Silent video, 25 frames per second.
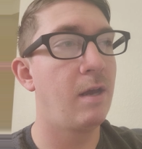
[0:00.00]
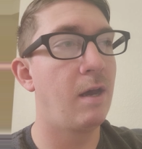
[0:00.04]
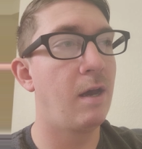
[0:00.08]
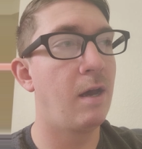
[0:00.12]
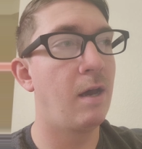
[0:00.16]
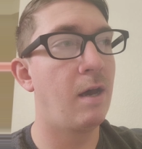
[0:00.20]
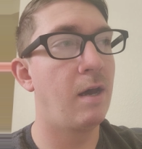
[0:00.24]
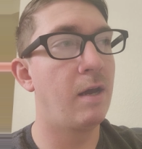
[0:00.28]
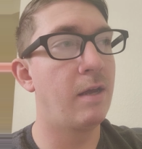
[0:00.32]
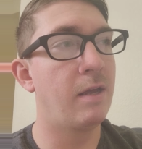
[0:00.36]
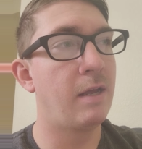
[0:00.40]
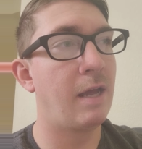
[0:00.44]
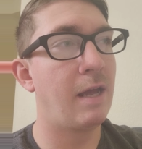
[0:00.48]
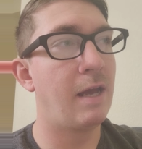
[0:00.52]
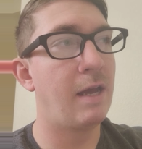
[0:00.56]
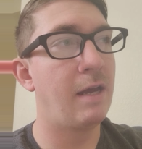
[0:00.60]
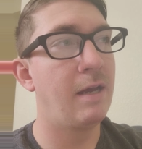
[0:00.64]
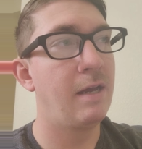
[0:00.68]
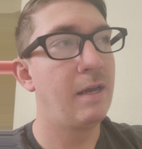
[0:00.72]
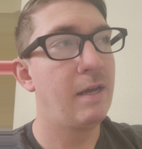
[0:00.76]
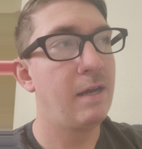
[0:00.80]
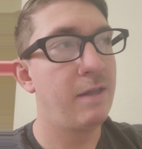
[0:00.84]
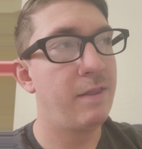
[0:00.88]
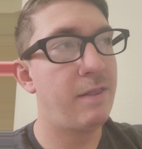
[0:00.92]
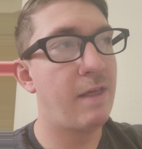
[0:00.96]
oh yeah,
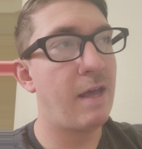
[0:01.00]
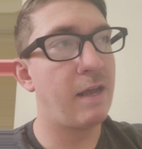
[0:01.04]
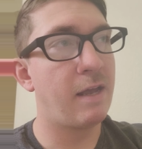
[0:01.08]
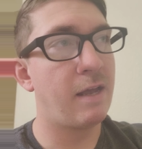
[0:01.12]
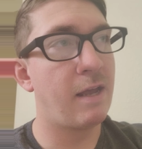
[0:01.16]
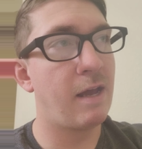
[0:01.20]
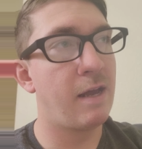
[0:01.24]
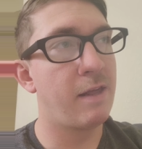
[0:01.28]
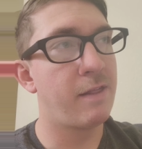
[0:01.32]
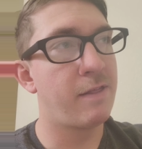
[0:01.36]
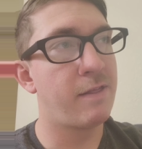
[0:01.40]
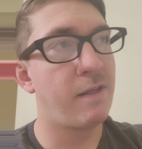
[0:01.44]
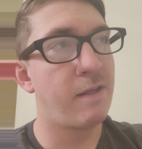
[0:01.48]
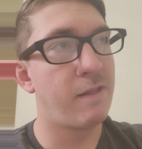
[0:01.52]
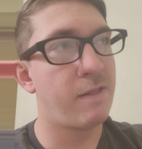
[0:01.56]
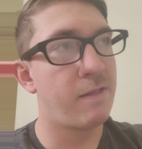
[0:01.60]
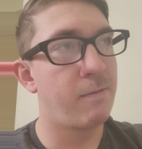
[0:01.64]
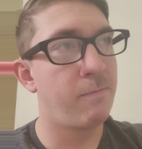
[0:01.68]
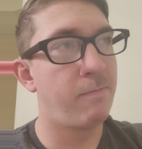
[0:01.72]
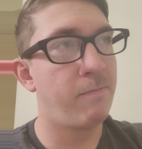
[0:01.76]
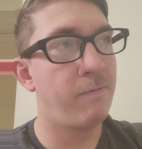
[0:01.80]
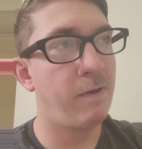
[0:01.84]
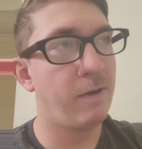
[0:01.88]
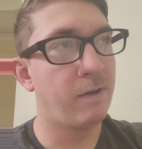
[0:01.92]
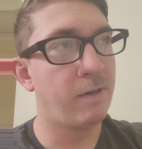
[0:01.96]
that guy says
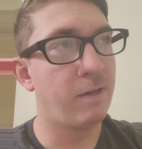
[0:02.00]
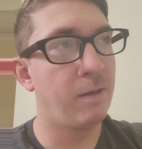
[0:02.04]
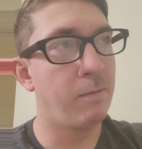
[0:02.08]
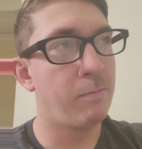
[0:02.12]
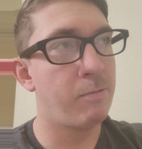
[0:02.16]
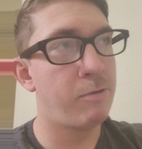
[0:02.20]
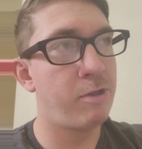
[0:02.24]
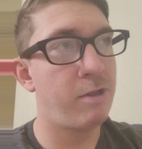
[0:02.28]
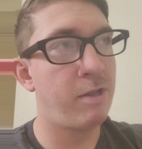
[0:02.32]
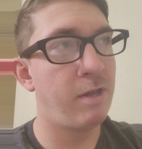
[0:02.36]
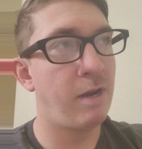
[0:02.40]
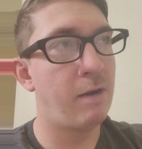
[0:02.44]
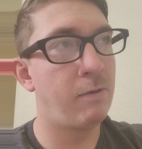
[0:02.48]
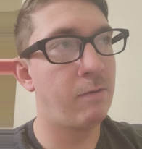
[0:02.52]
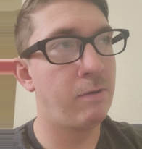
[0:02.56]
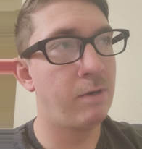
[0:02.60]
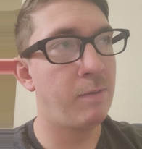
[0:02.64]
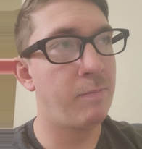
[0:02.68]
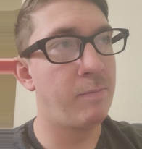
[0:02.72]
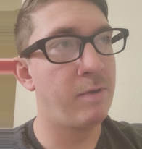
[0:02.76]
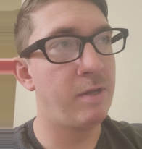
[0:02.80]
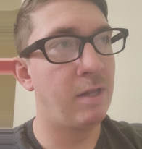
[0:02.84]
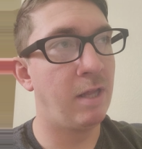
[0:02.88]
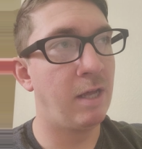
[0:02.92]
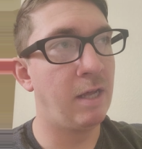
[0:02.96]
some fucked up shit, I want
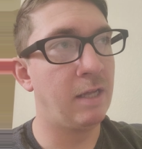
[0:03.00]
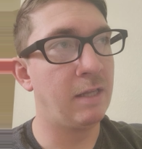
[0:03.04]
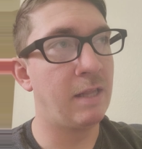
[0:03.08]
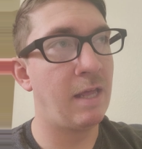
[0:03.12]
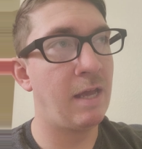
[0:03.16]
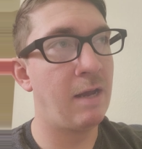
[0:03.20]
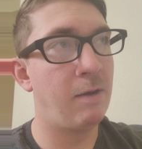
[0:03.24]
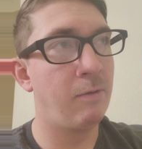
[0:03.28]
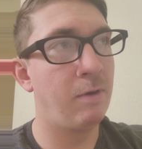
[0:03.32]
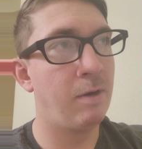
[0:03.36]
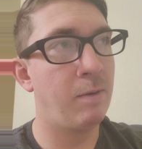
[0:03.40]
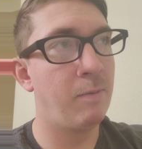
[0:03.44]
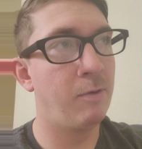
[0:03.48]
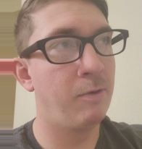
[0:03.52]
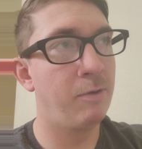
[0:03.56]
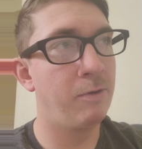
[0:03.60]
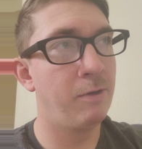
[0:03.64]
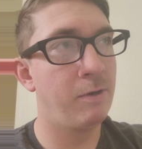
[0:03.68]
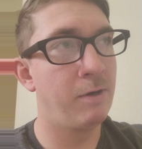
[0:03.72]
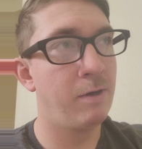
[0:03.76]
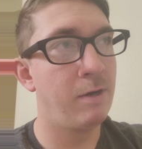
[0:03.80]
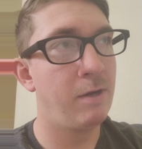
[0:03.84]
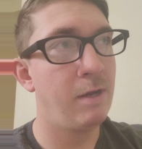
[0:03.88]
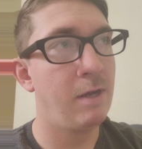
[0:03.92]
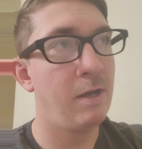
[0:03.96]
to be like that when I'm
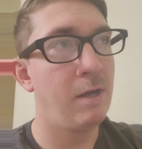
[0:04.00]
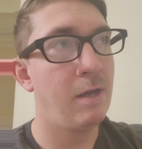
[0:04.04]
older.